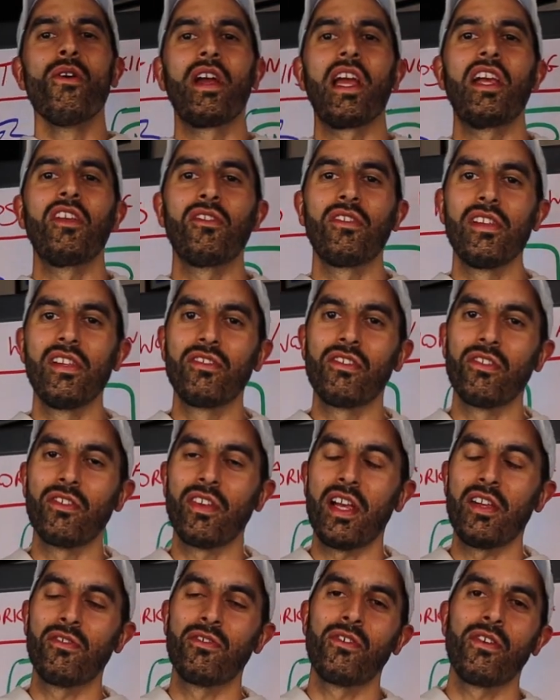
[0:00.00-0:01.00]
Okay, so let's
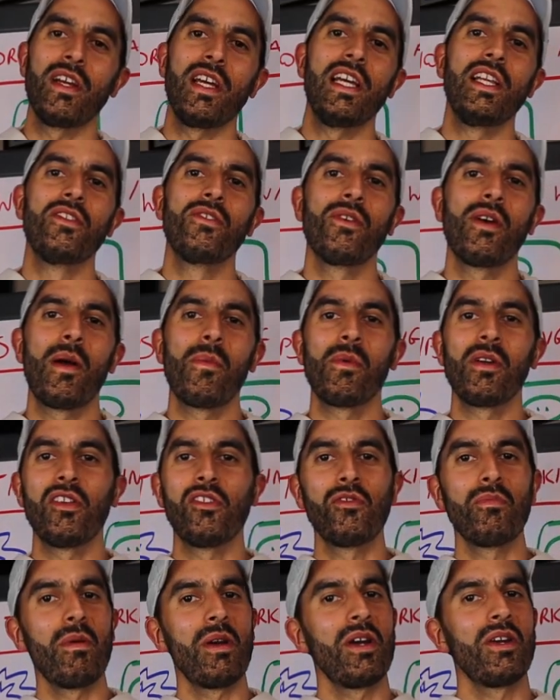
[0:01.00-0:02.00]
just get straight into it. I'm going
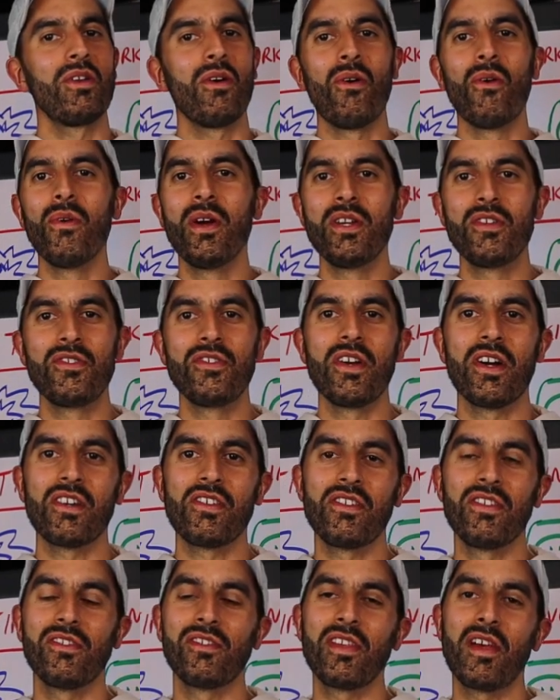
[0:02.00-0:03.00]
to spare the whole
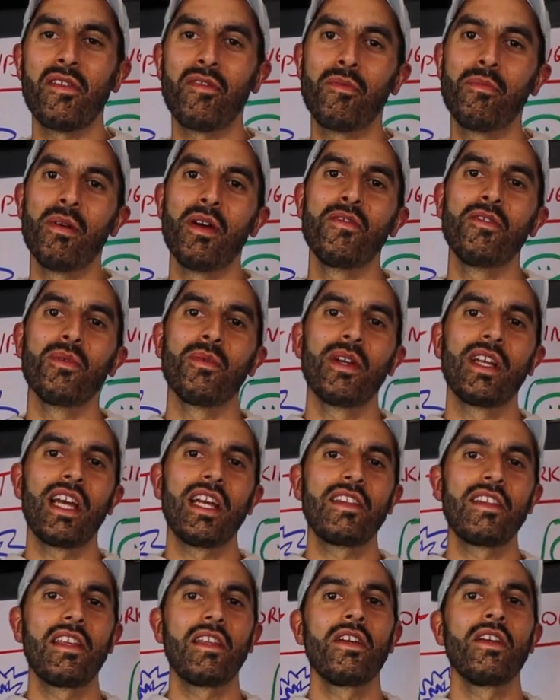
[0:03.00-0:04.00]
introduction stuff, but if you want to
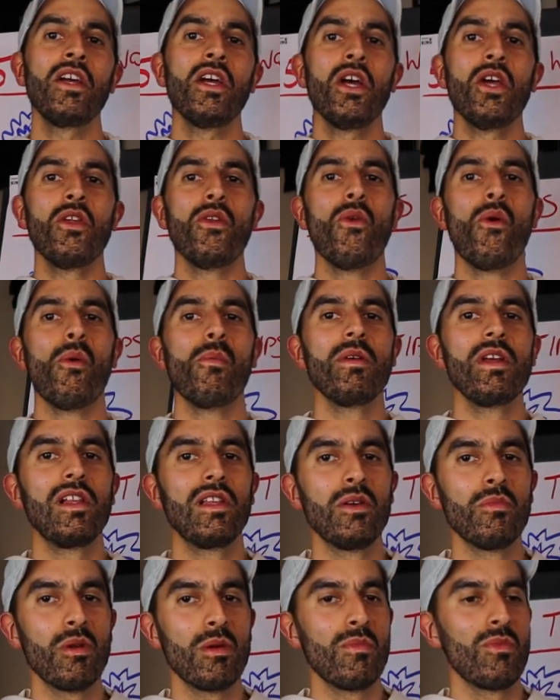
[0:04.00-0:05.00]
get to know me a
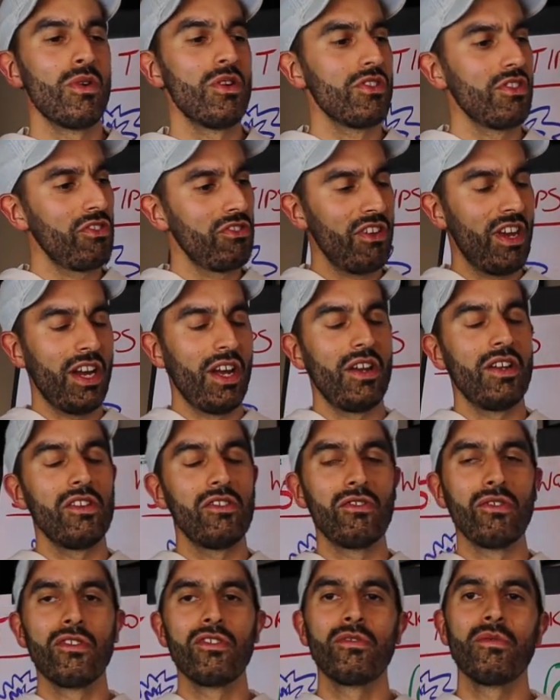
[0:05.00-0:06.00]
little bit more, just check out the
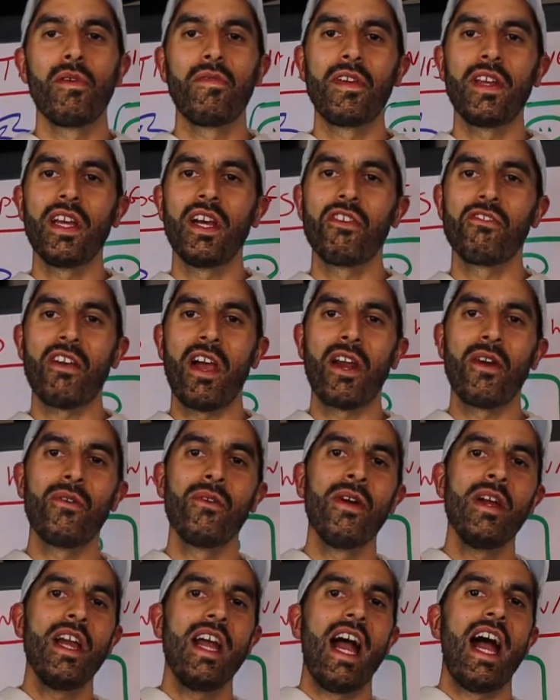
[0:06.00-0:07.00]
Sourcing with Kian
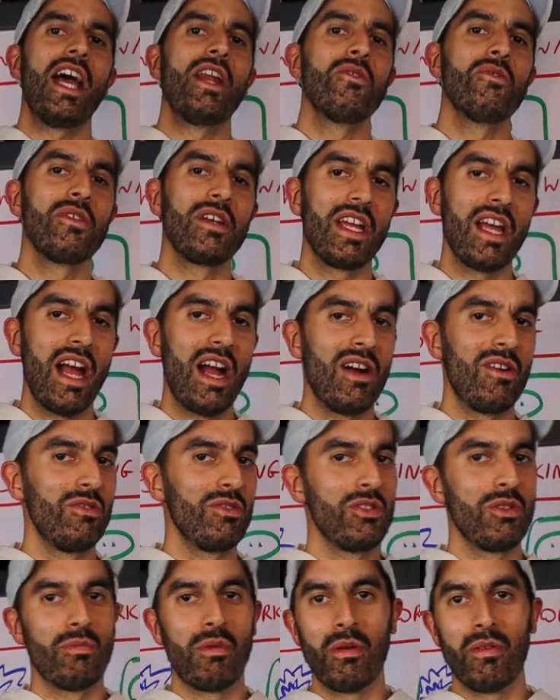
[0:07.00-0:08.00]
channel, and it will get
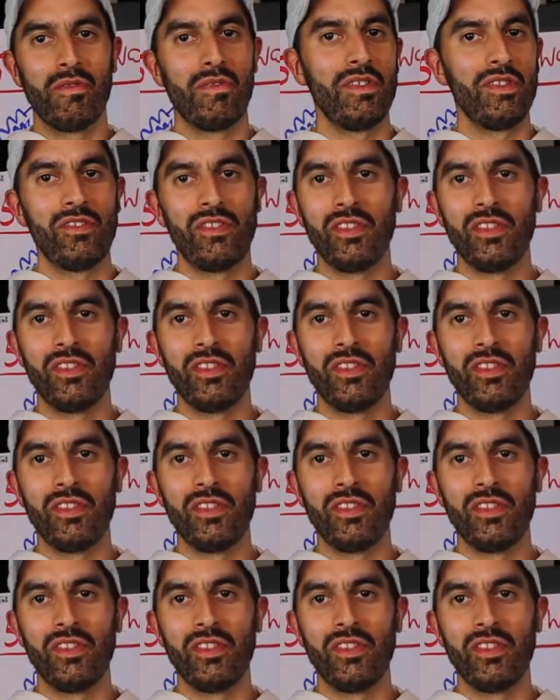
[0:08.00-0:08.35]
out. You'll probably